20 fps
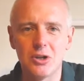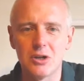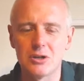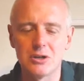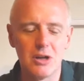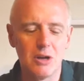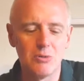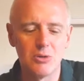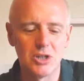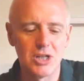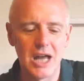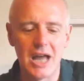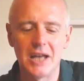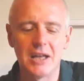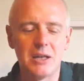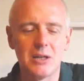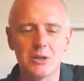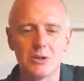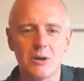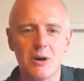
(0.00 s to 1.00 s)
There's no
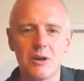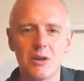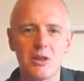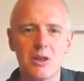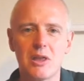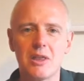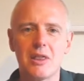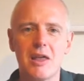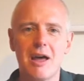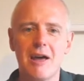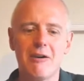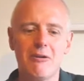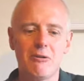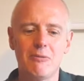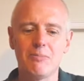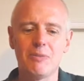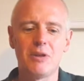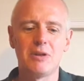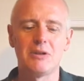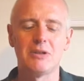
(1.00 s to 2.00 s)
tannins or anything there
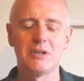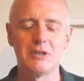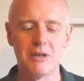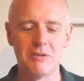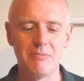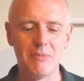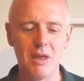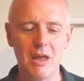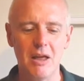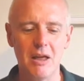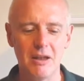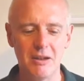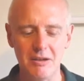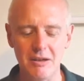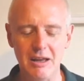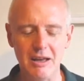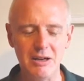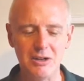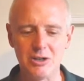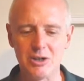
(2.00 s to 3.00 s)
that uh,
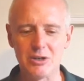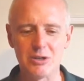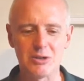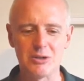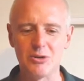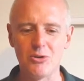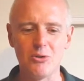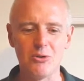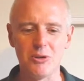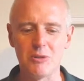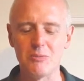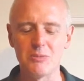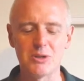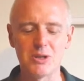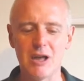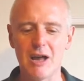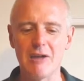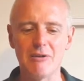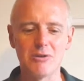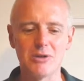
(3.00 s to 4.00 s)
need to sort
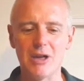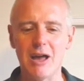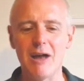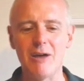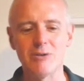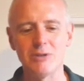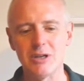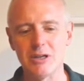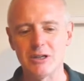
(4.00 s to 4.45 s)
themselves out.